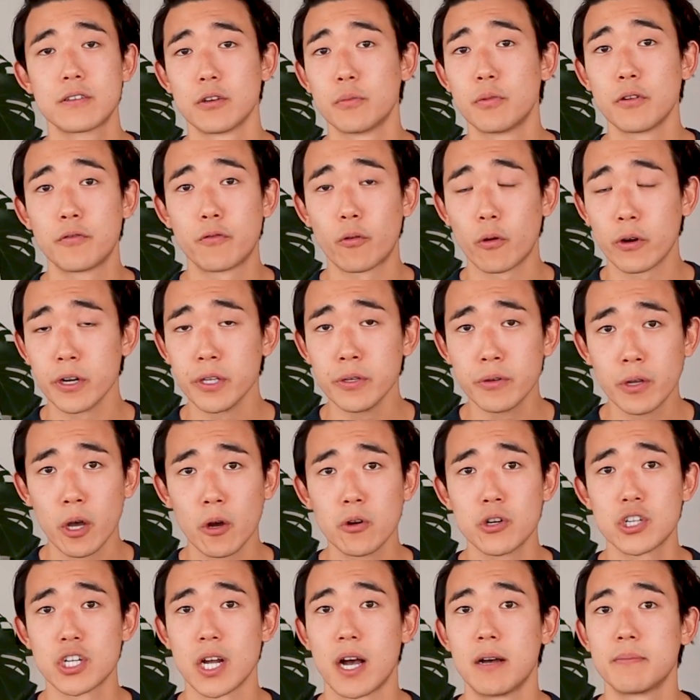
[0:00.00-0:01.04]
So before you go
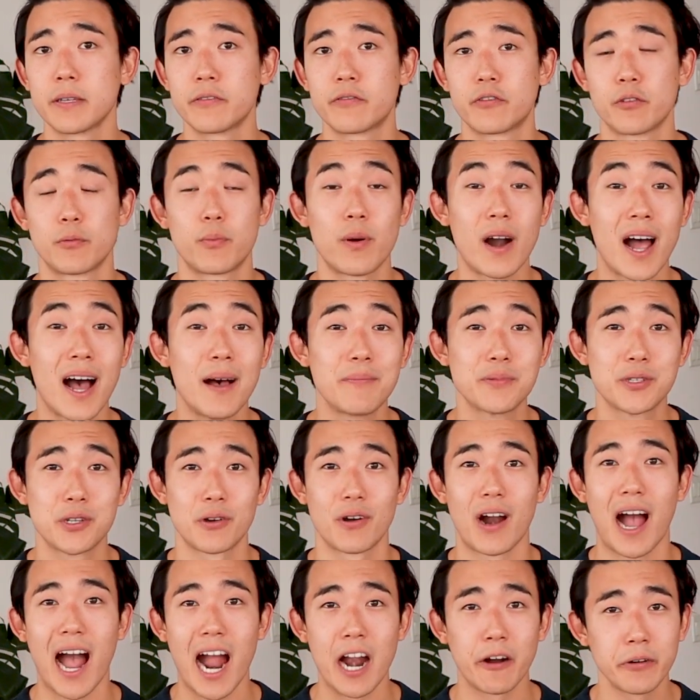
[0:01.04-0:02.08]
shopping for props or
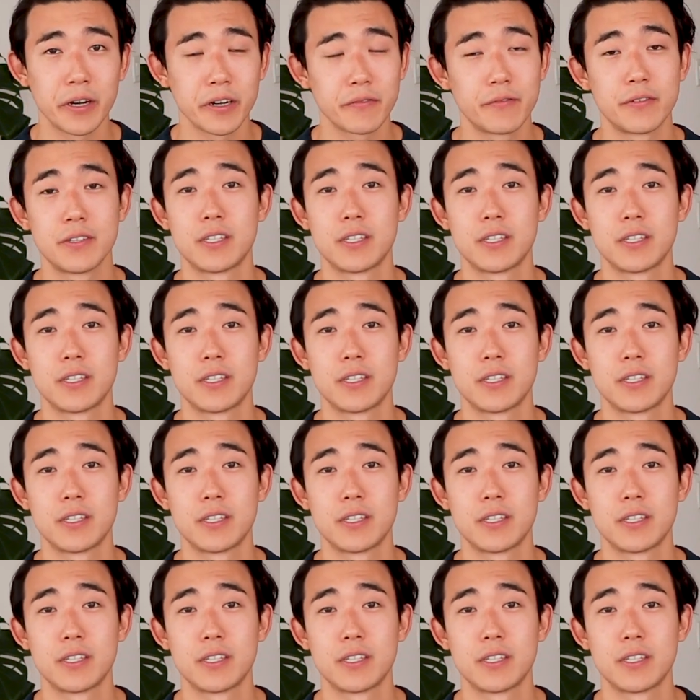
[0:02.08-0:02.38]
hiring